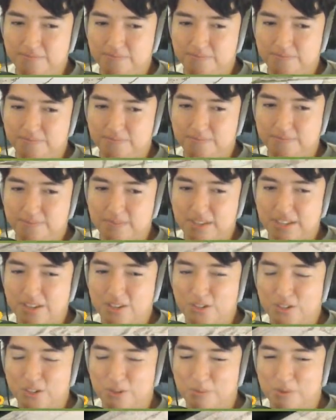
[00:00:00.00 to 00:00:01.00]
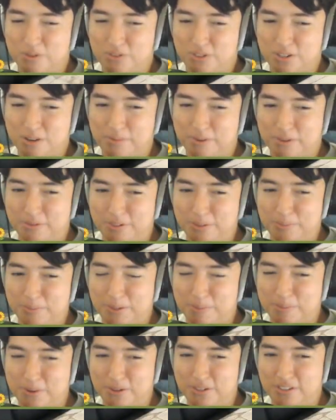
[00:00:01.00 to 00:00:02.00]
Thank you so much for coming with me,
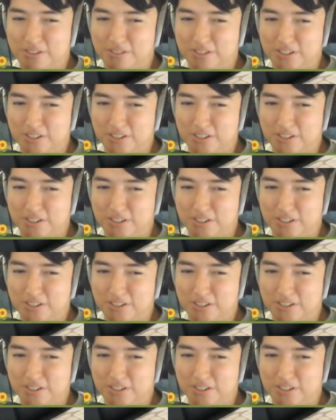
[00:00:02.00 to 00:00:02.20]
both of you.